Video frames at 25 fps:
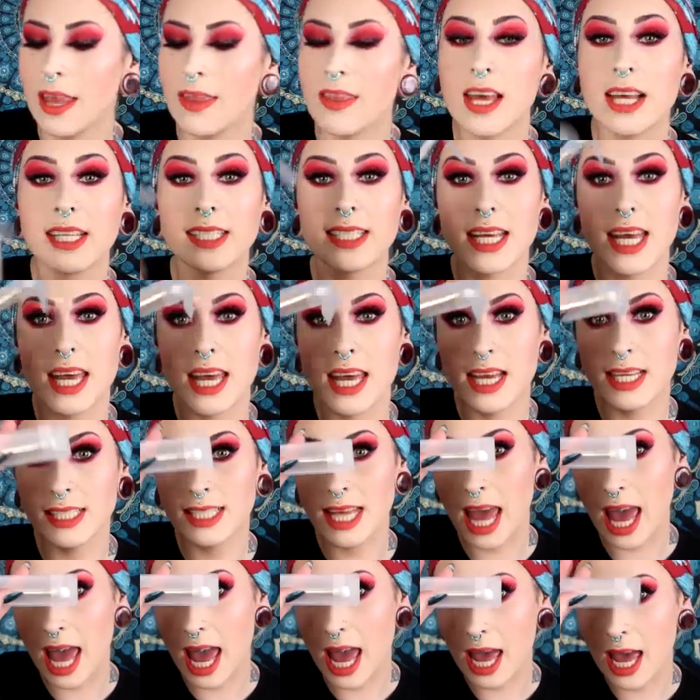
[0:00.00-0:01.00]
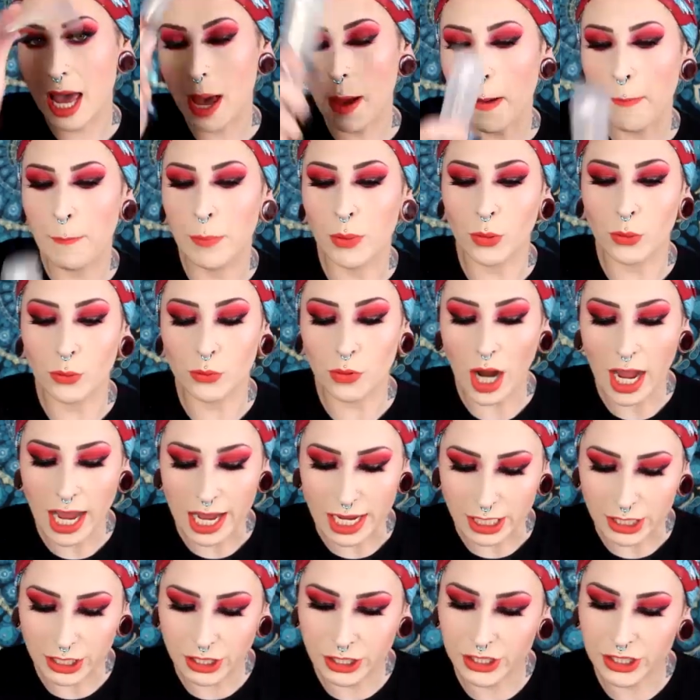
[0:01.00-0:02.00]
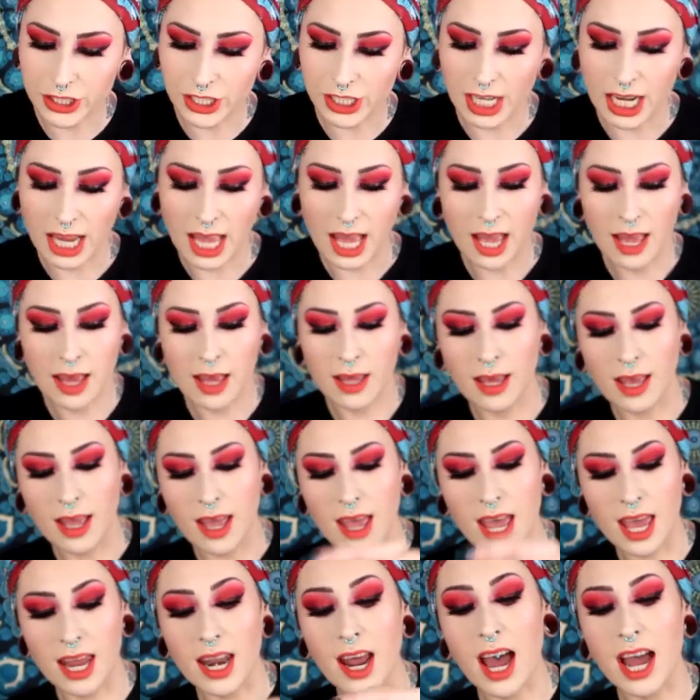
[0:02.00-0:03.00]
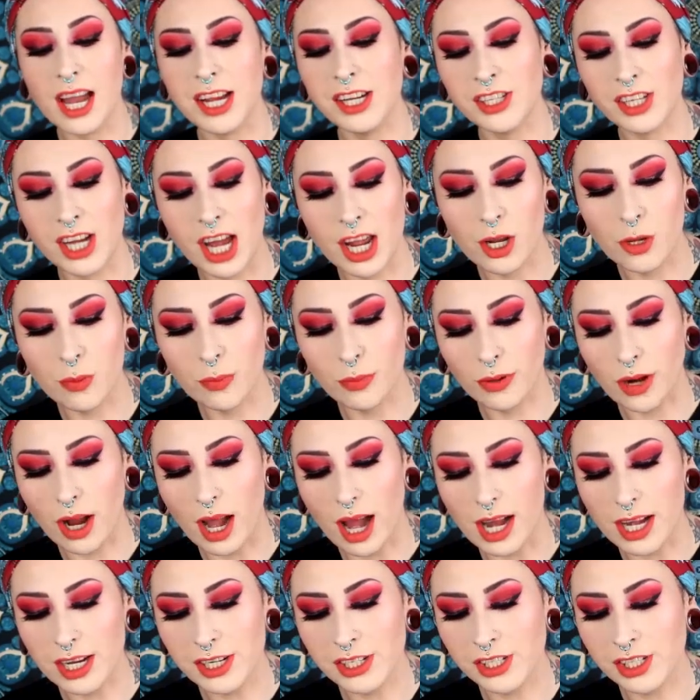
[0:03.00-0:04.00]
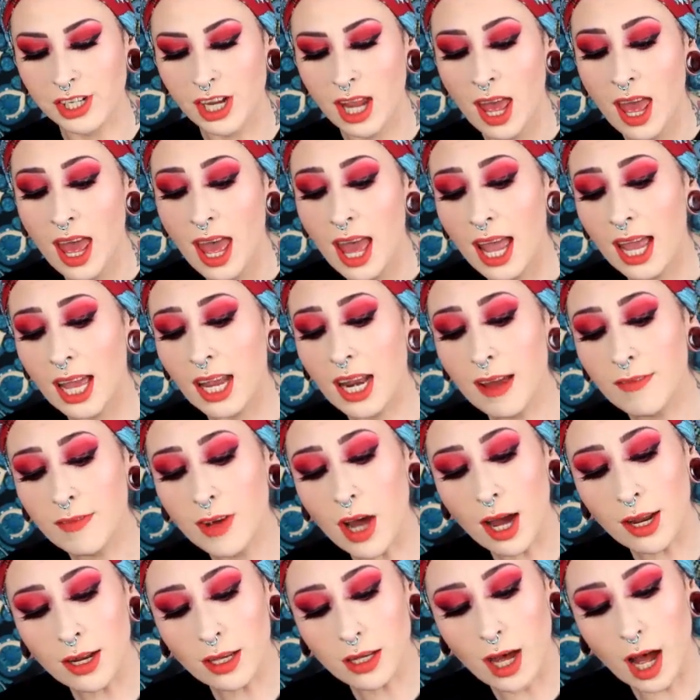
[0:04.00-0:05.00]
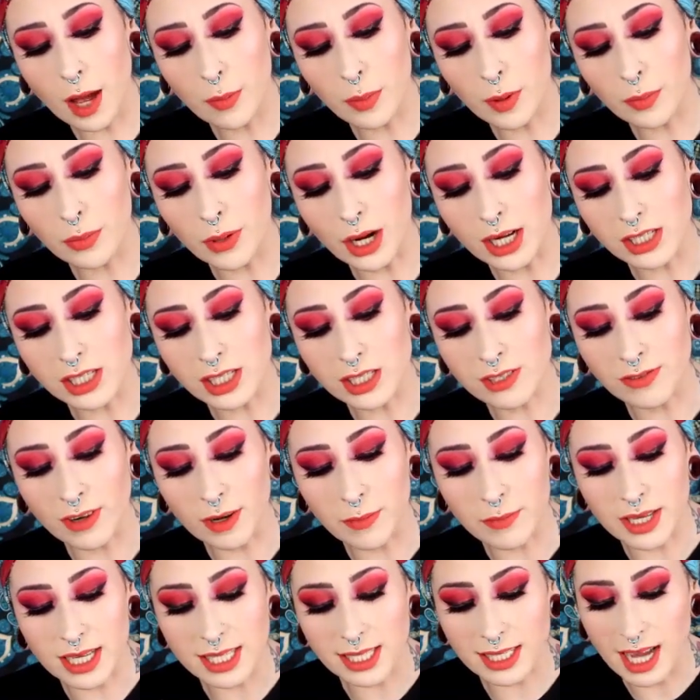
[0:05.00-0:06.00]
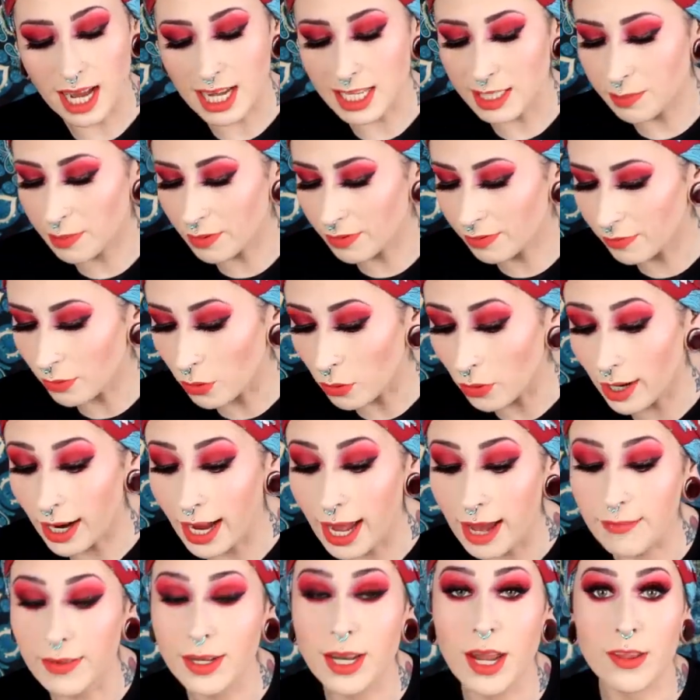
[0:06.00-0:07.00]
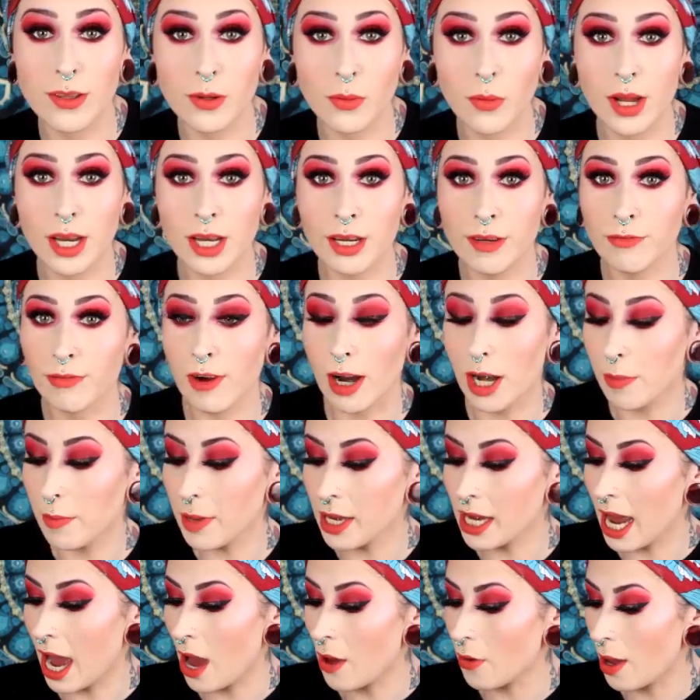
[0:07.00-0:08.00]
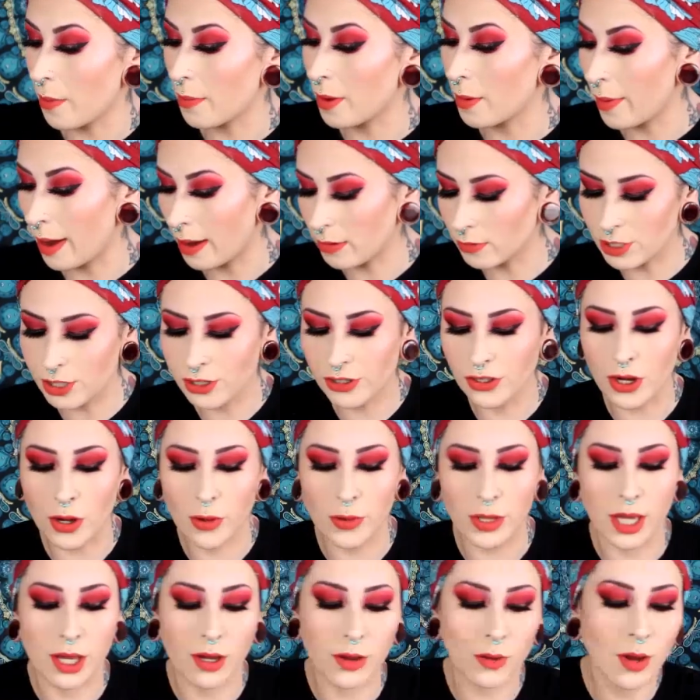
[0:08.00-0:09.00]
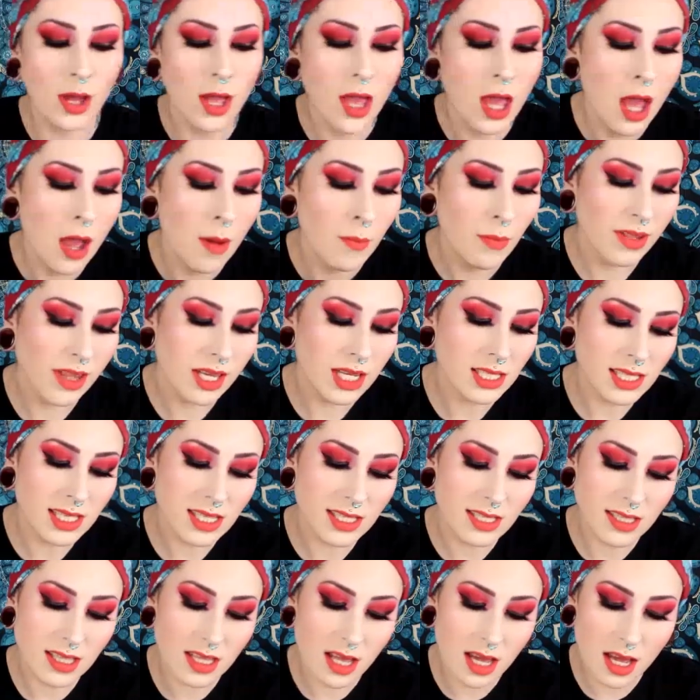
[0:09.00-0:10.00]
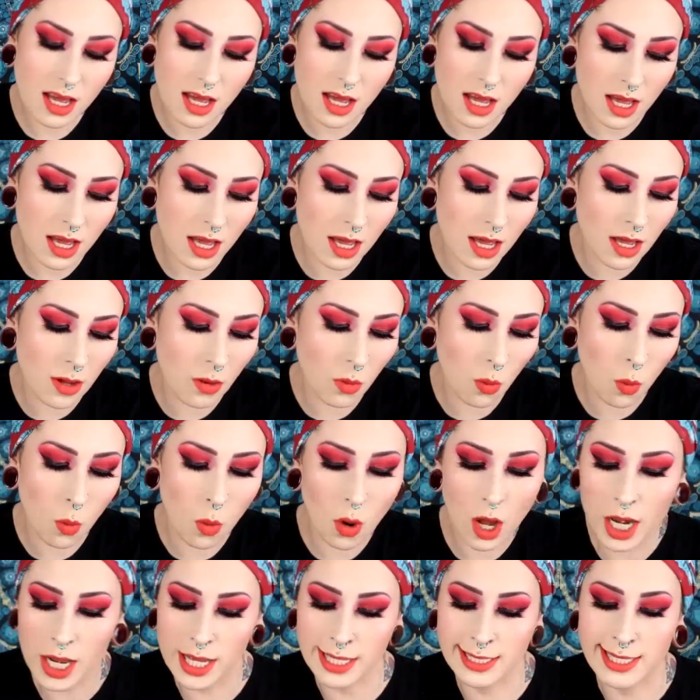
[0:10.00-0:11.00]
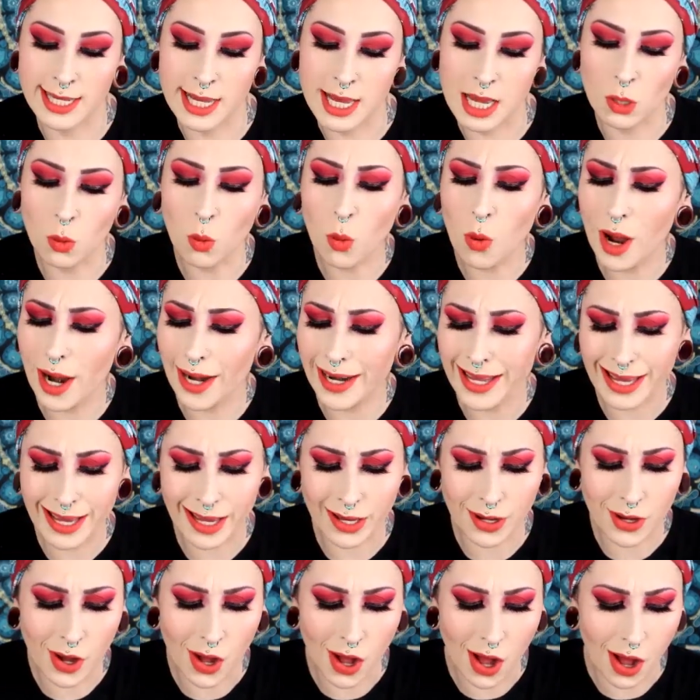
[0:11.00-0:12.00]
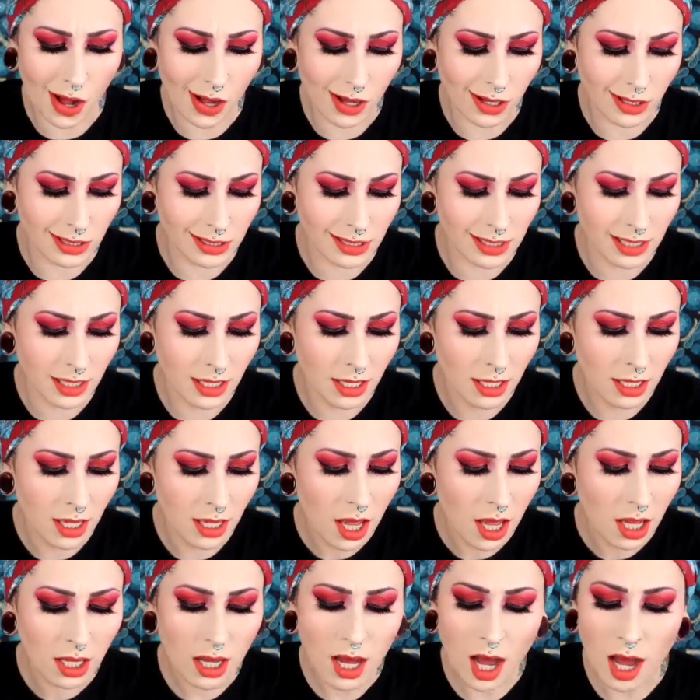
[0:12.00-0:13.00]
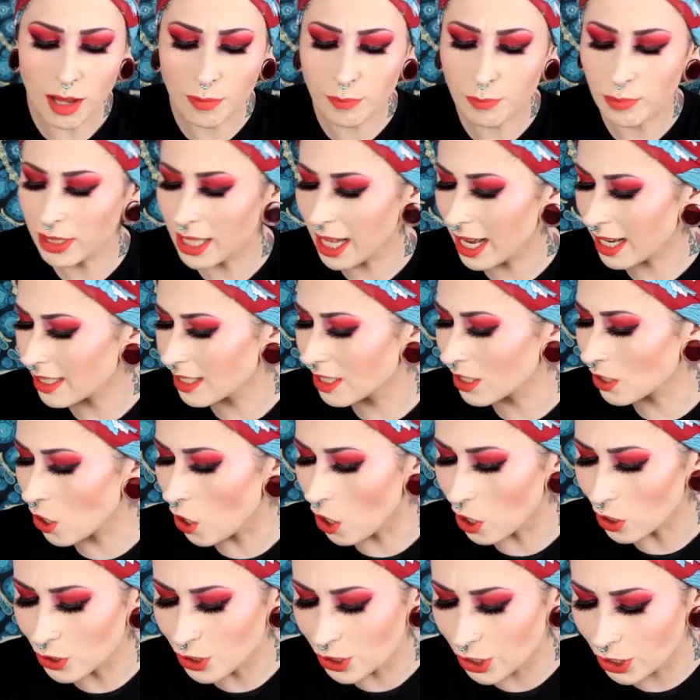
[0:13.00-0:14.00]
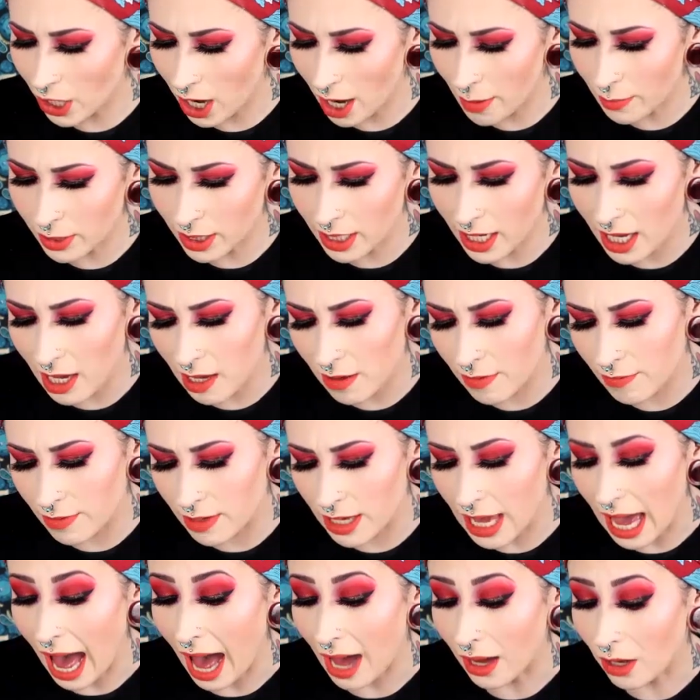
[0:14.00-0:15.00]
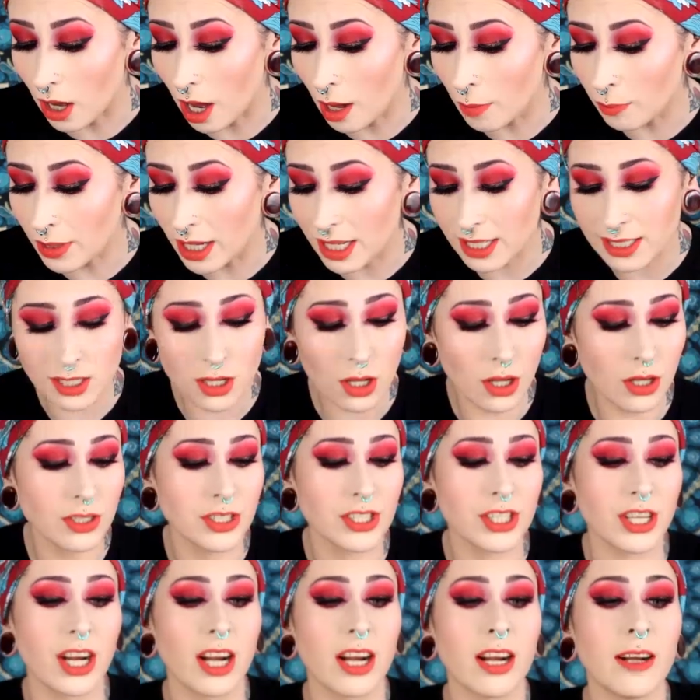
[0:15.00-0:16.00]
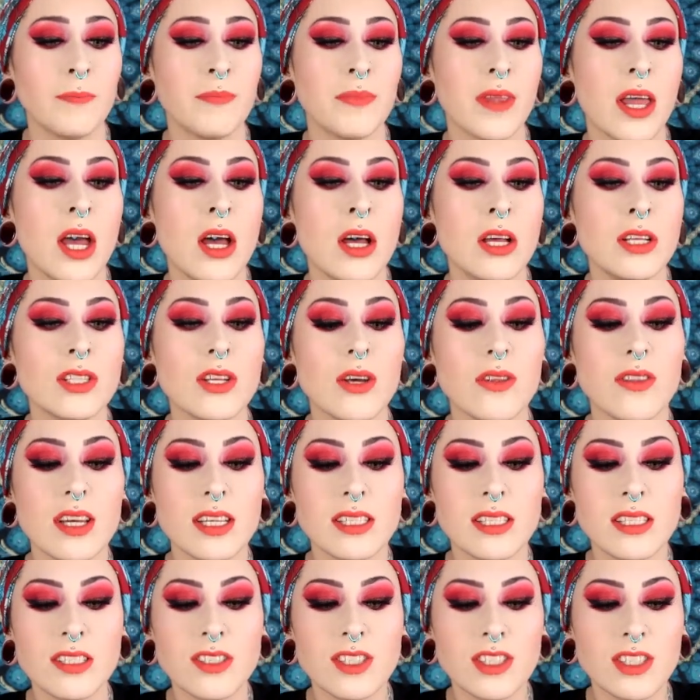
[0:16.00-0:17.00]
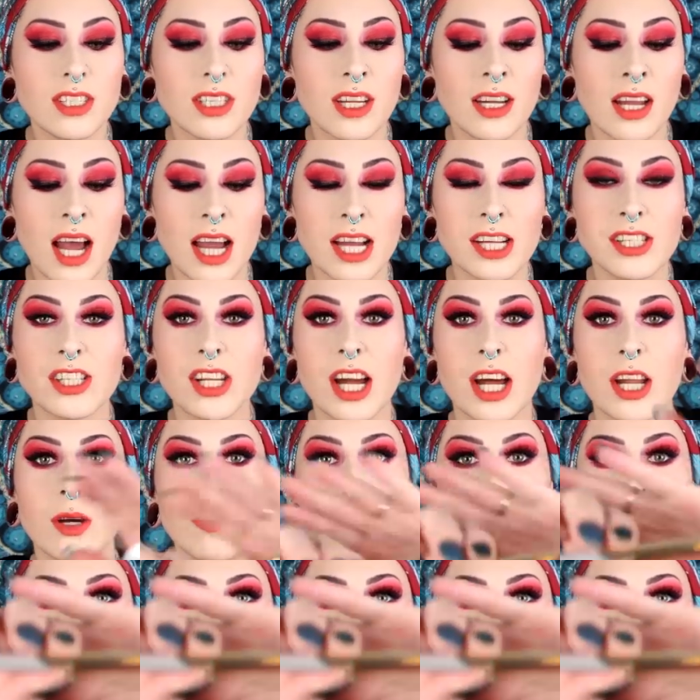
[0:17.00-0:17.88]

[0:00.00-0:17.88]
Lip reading: this is a brush, an eyeshadow brush, and I've gotten a couple brushes from these guys before. I have another one in front of me now I'm about to show you, but this is the, what is it, what are you called? Complex Culture, I believe. Yeah, Complex Culture. So this is just an eyeshadow